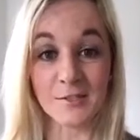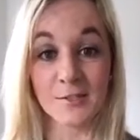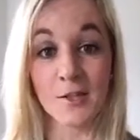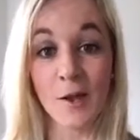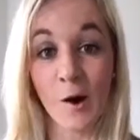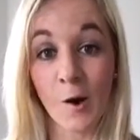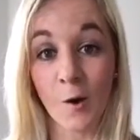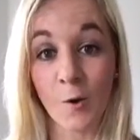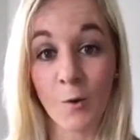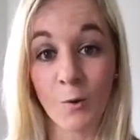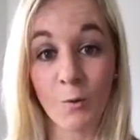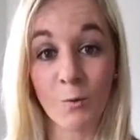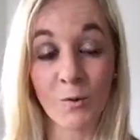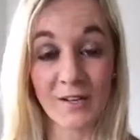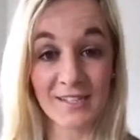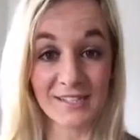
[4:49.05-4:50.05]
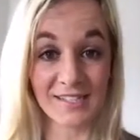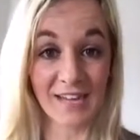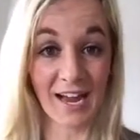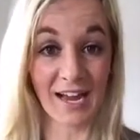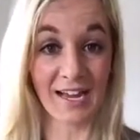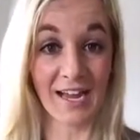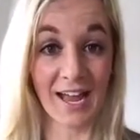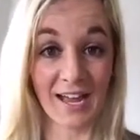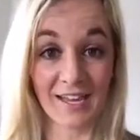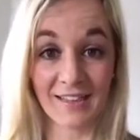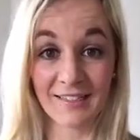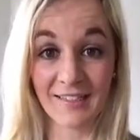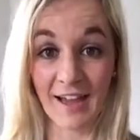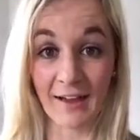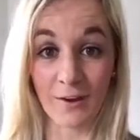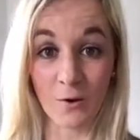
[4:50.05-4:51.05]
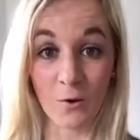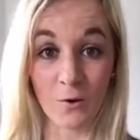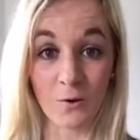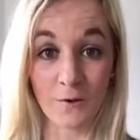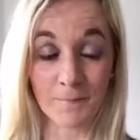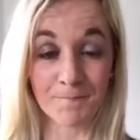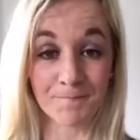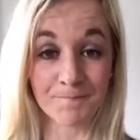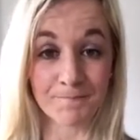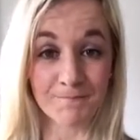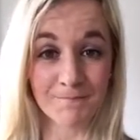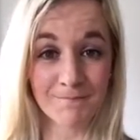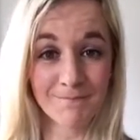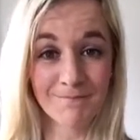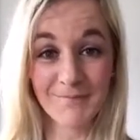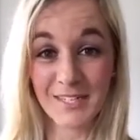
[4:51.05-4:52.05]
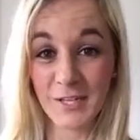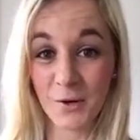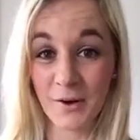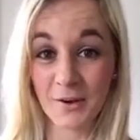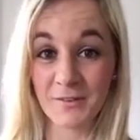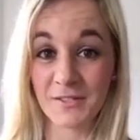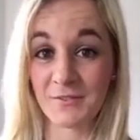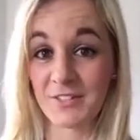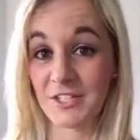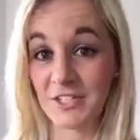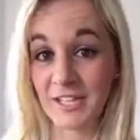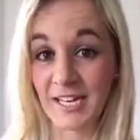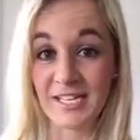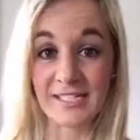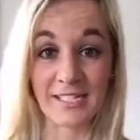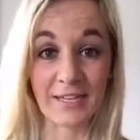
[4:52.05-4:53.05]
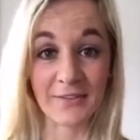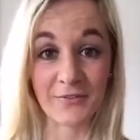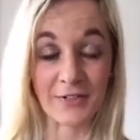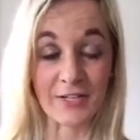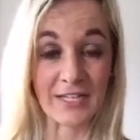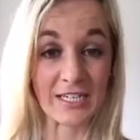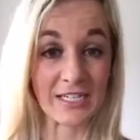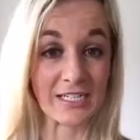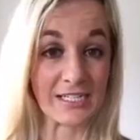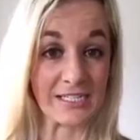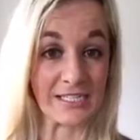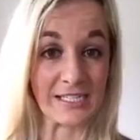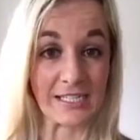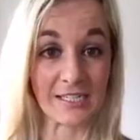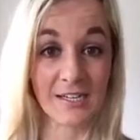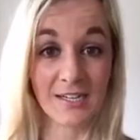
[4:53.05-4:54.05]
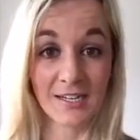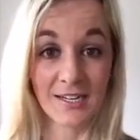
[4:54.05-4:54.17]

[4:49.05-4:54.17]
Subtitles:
So once I hit that goal, you know, I was visualizing it for years, and